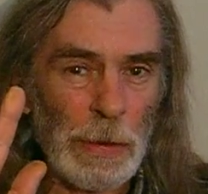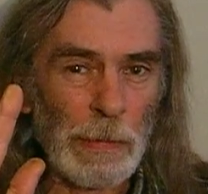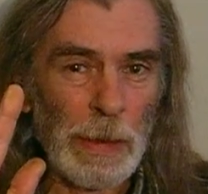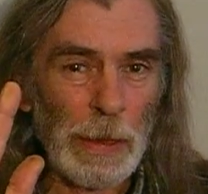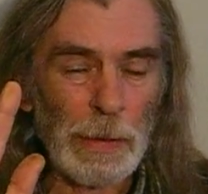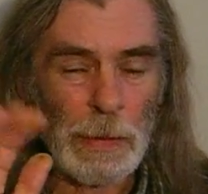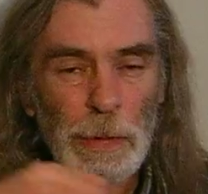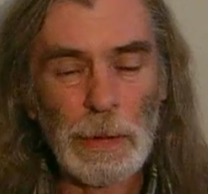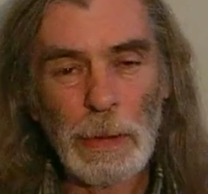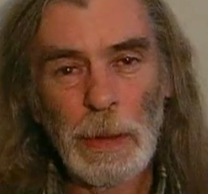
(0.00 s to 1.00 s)

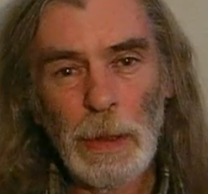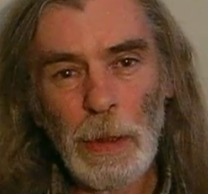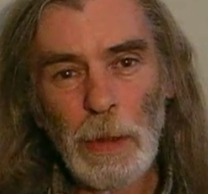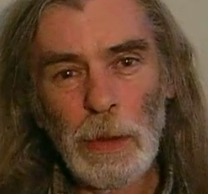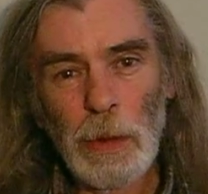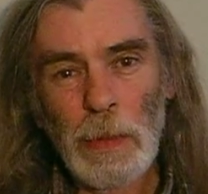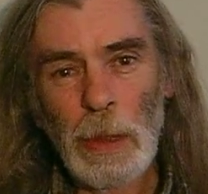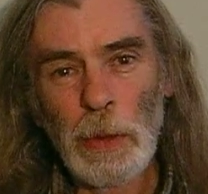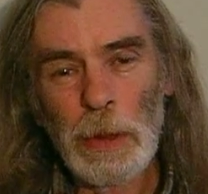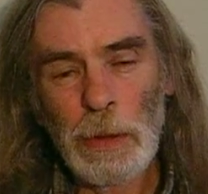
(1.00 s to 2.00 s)
things, you may
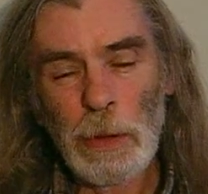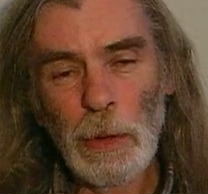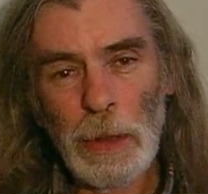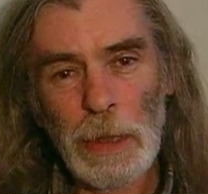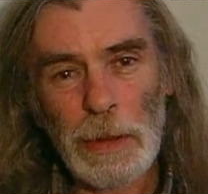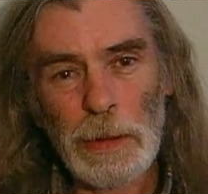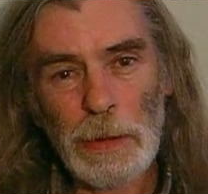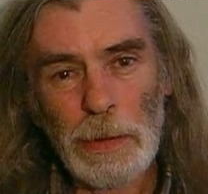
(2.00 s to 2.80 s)
look into your lists,